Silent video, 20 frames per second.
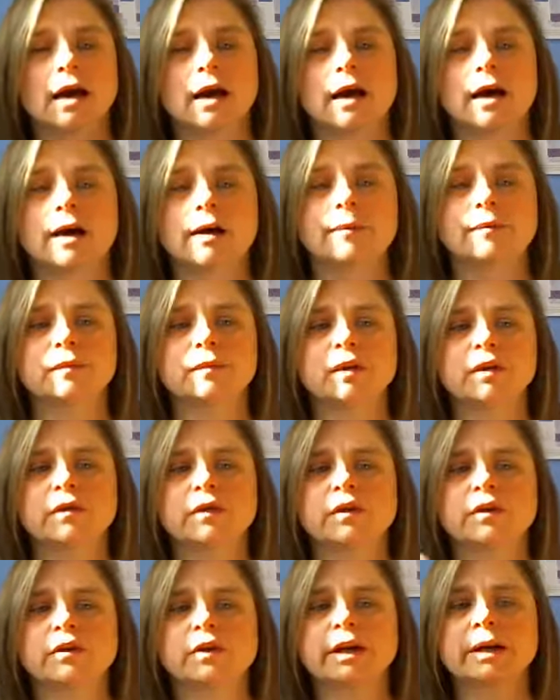If
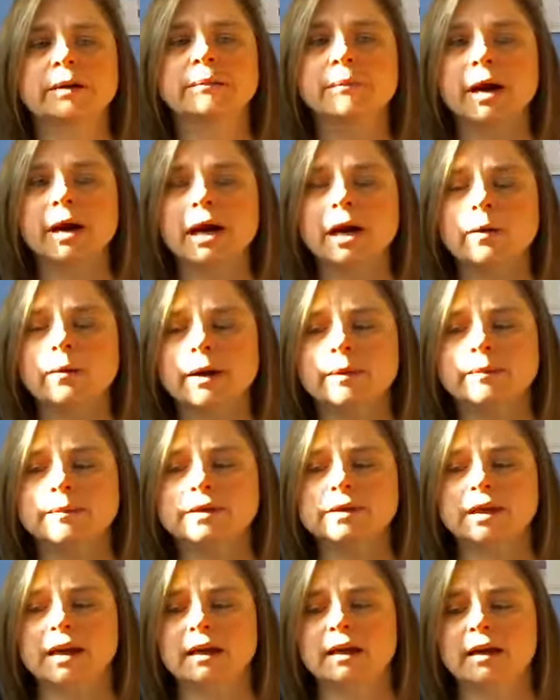you look at my
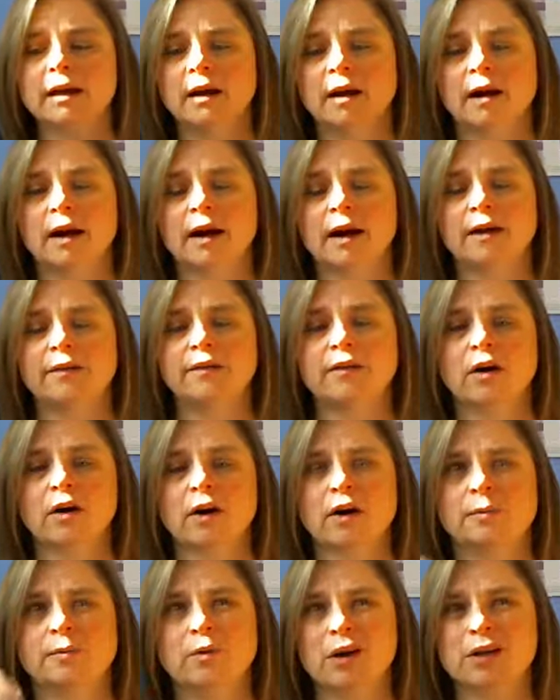website, I've
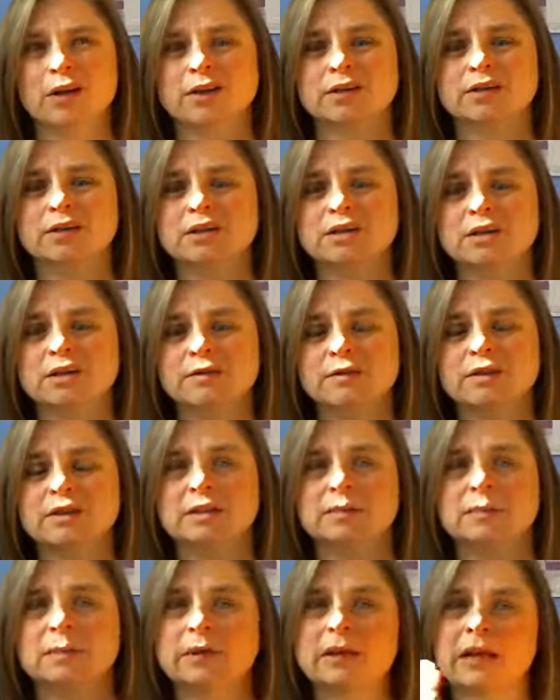got products and
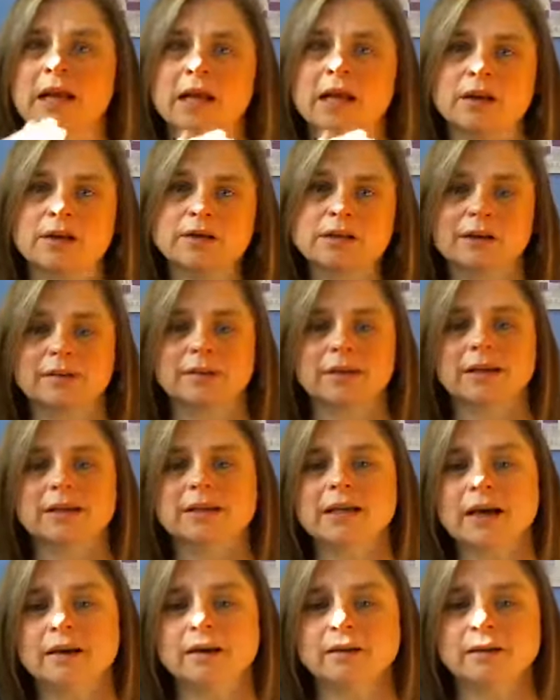services, but then I also have an
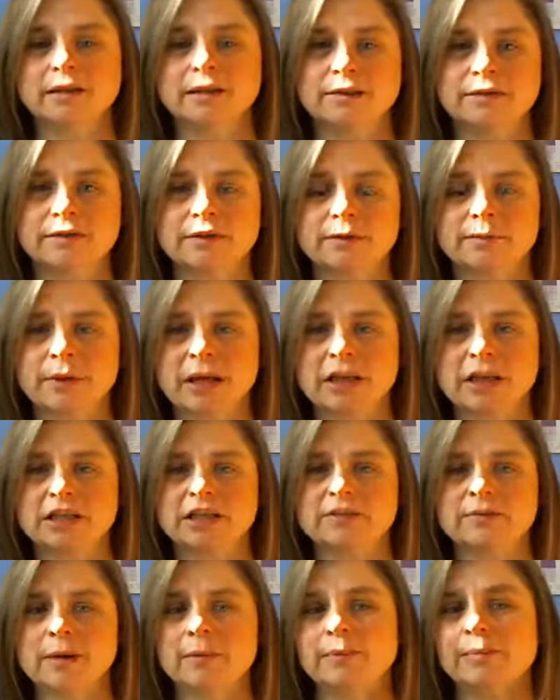entirely different page
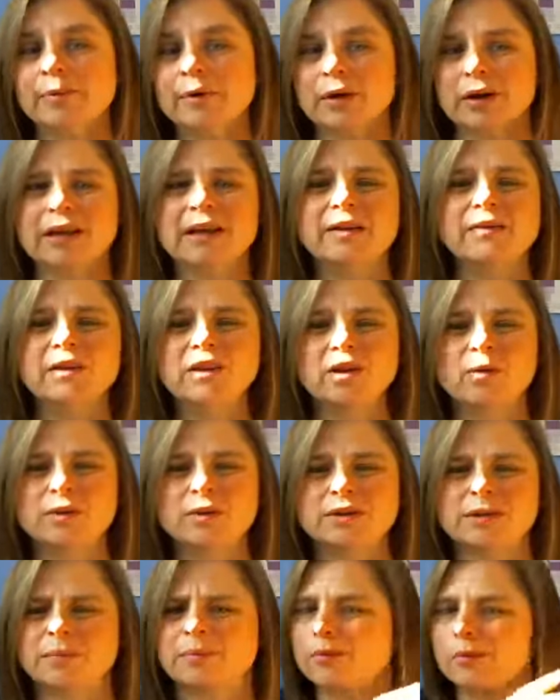for my book. Even though
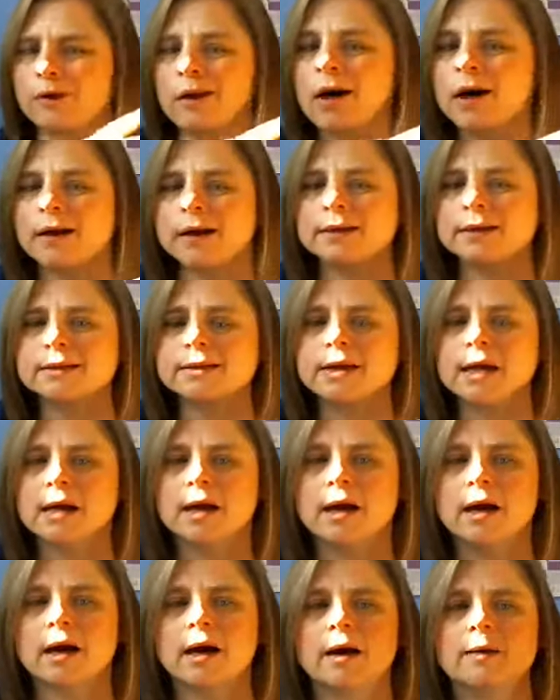it's a product,
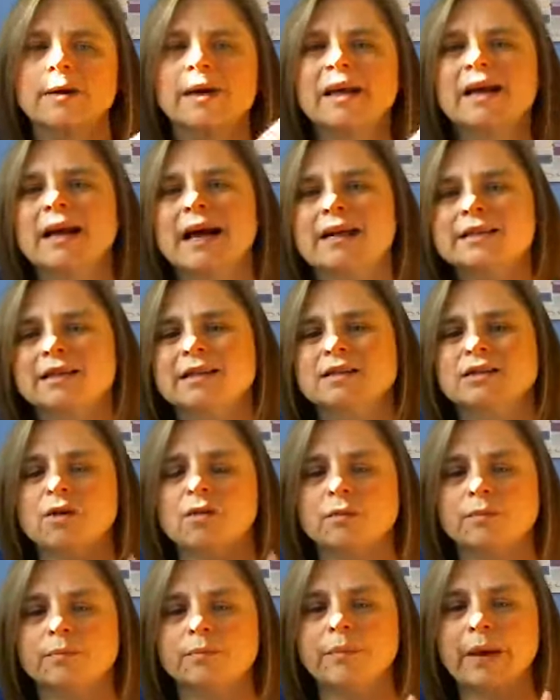it has its
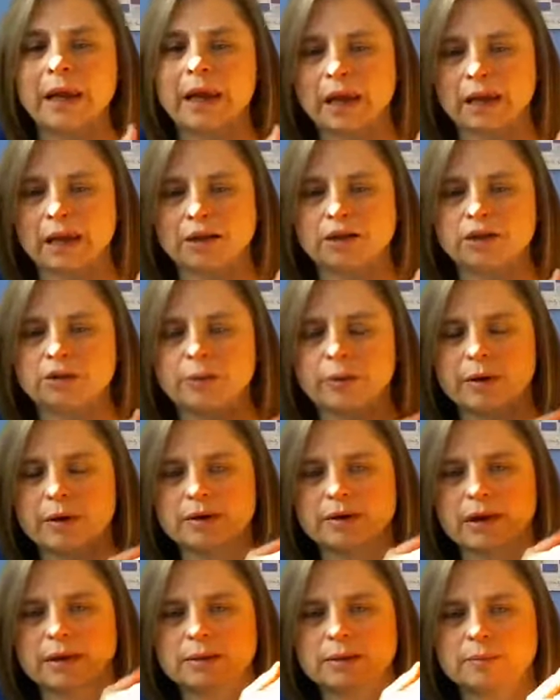own page,
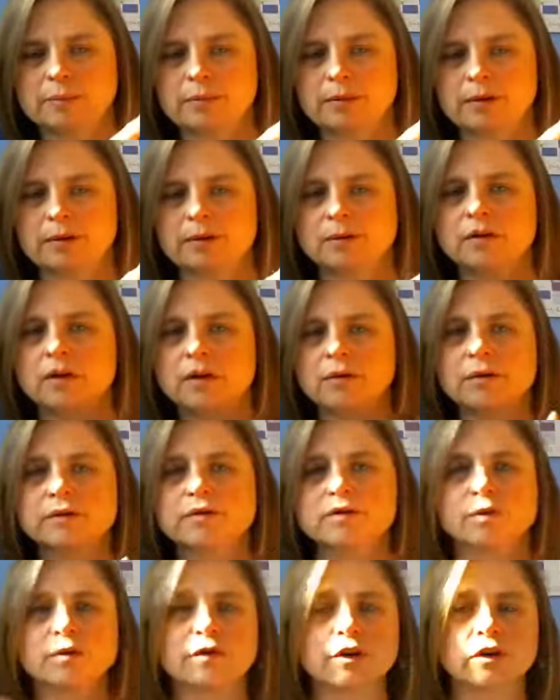but that's,
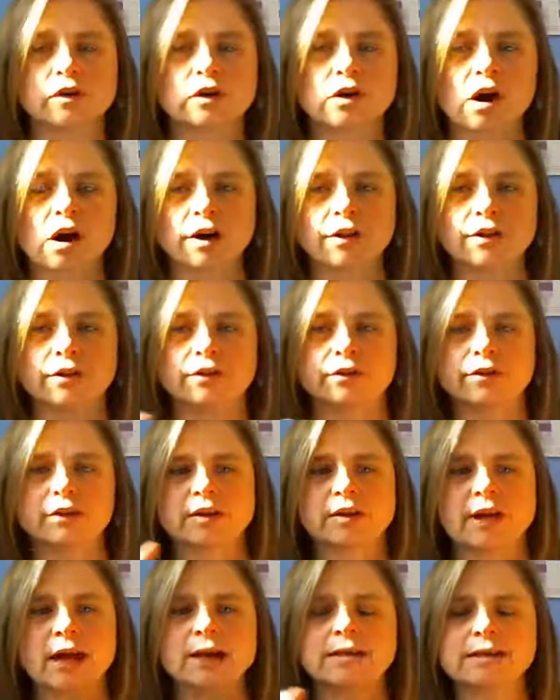so if you're an author,
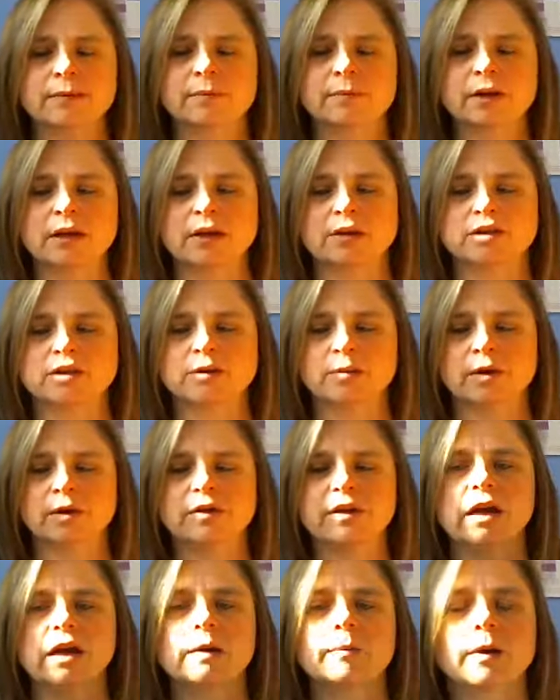then that's something else you want
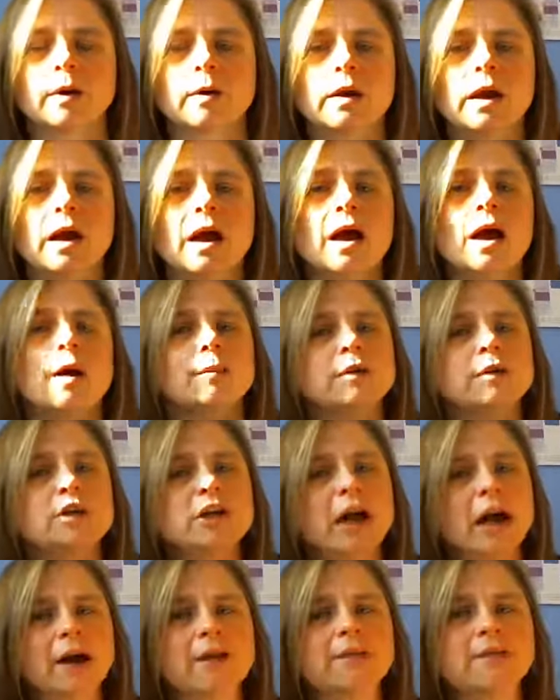to think about. But you
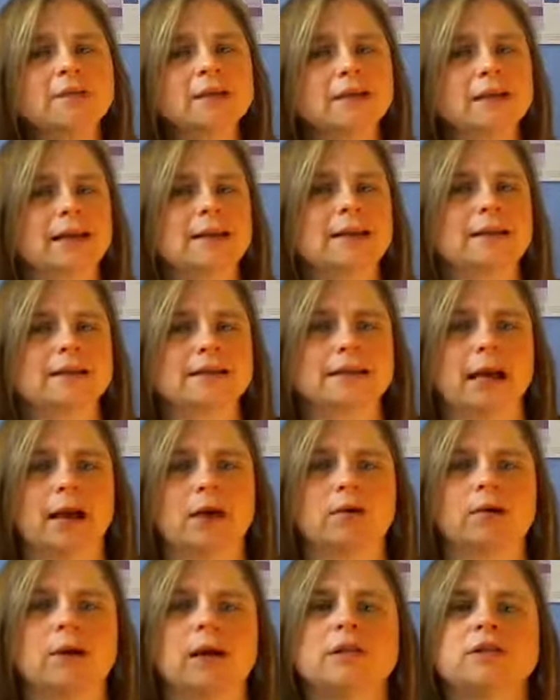have to lay this
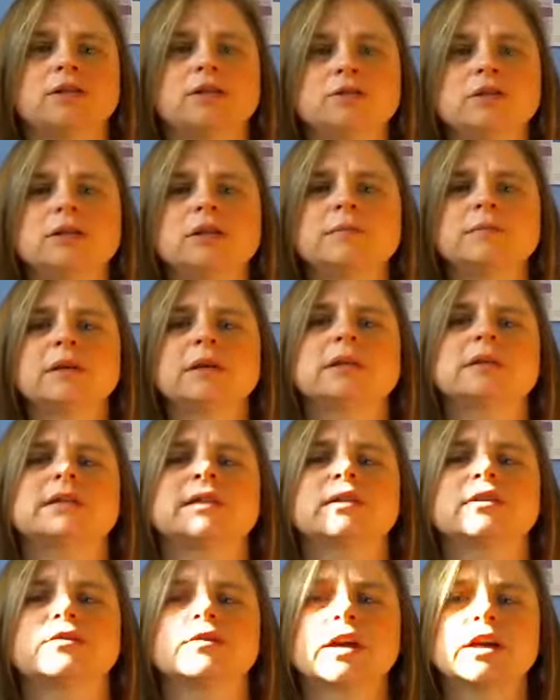out and do some
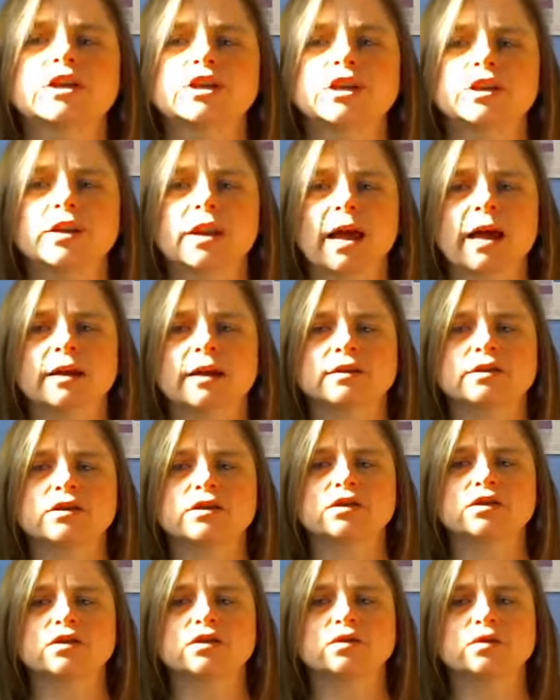consideration as
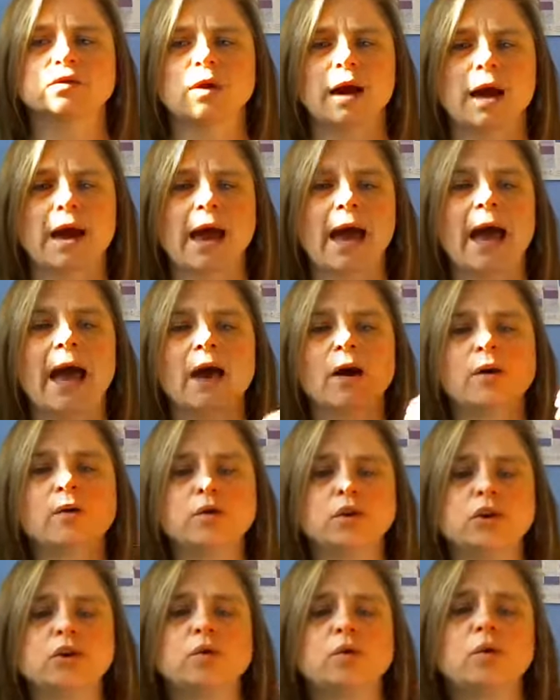to how
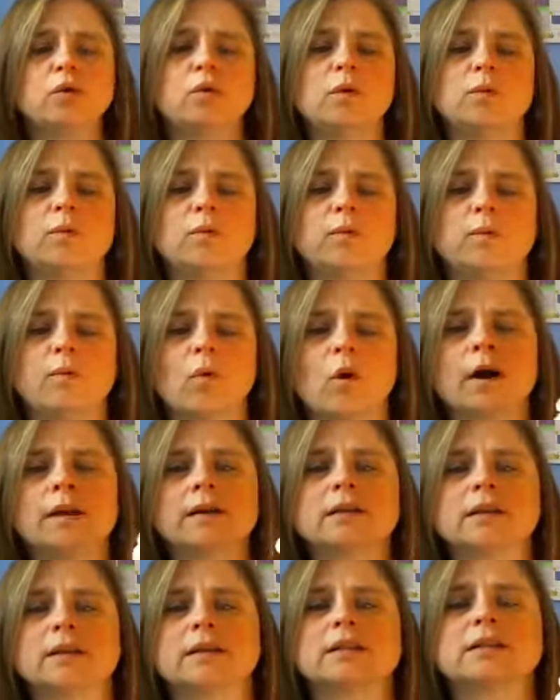you
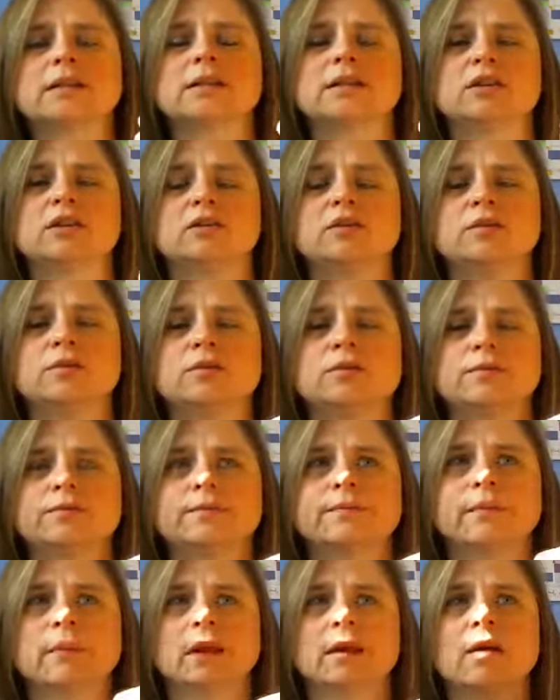want this to
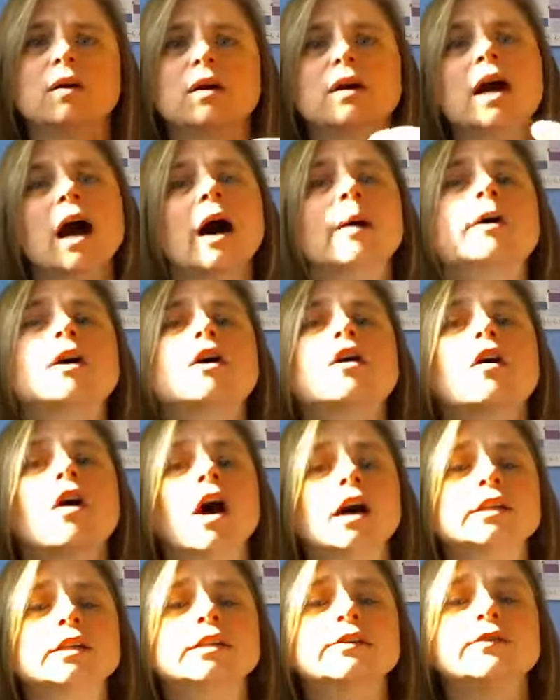come
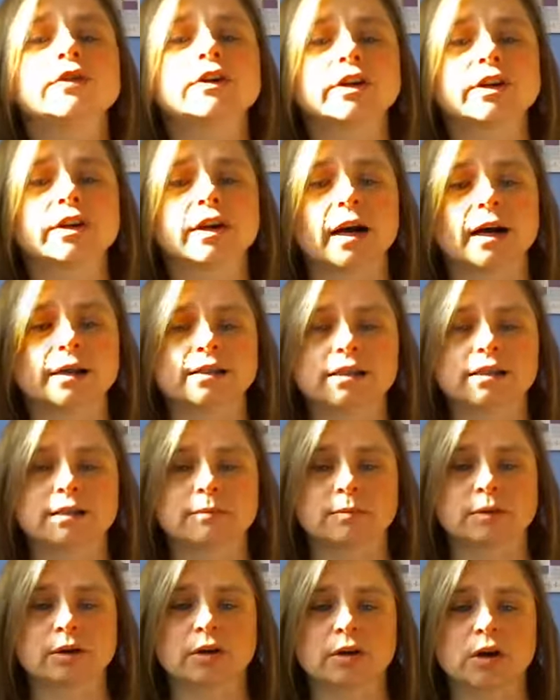across for your
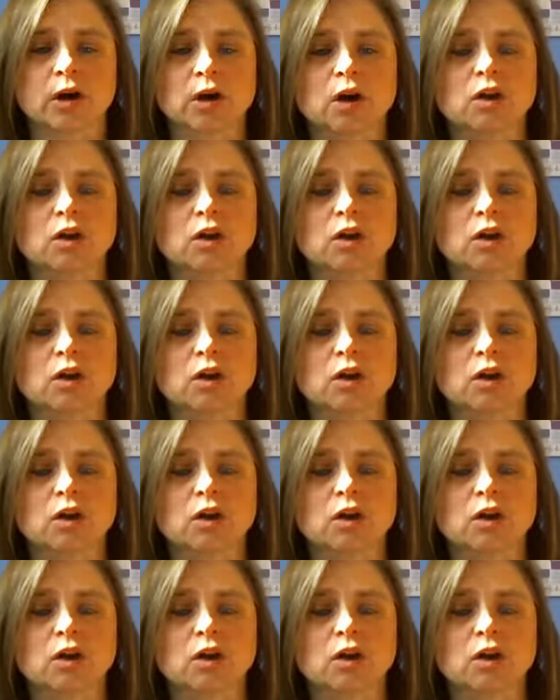customer.